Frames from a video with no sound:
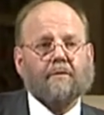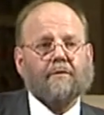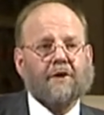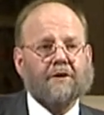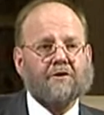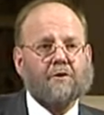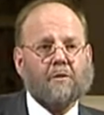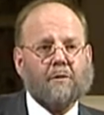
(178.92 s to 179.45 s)

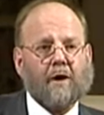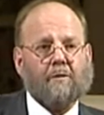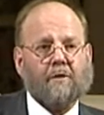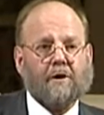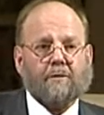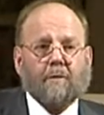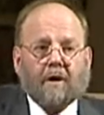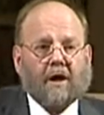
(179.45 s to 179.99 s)
thing to
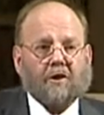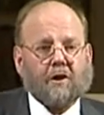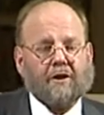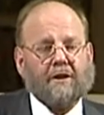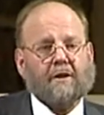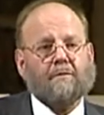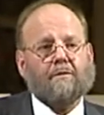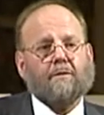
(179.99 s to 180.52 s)
remember,
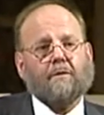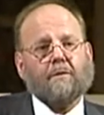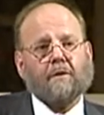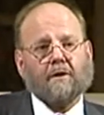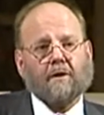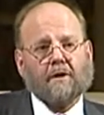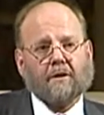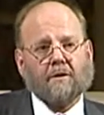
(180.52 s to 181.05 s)
actually
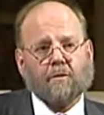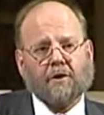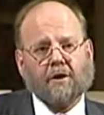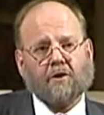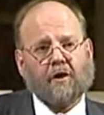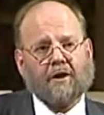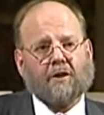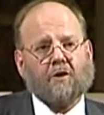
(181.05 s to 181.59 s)
with
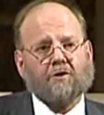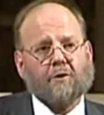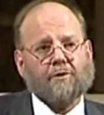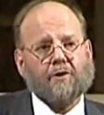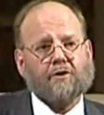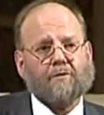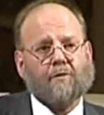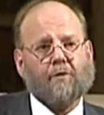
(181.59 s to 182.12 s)
a great
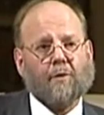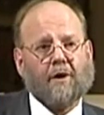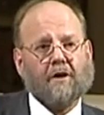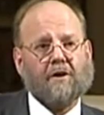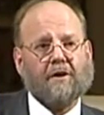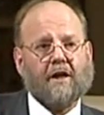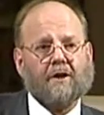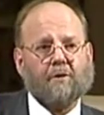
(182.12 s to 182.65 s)
contribution from
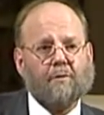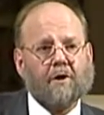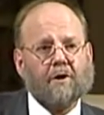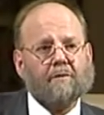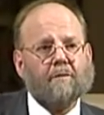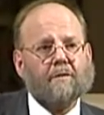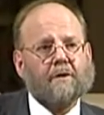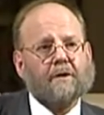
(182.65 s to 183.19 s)
here in
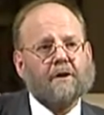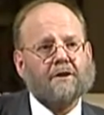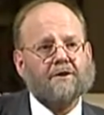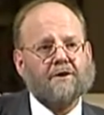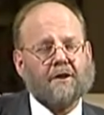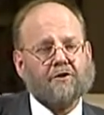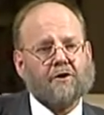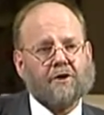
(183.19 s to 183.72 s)
Edinburgh,
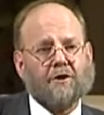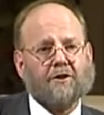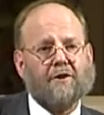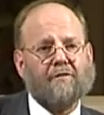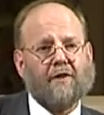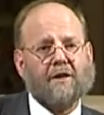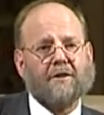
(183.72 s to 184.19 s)
is the introduction of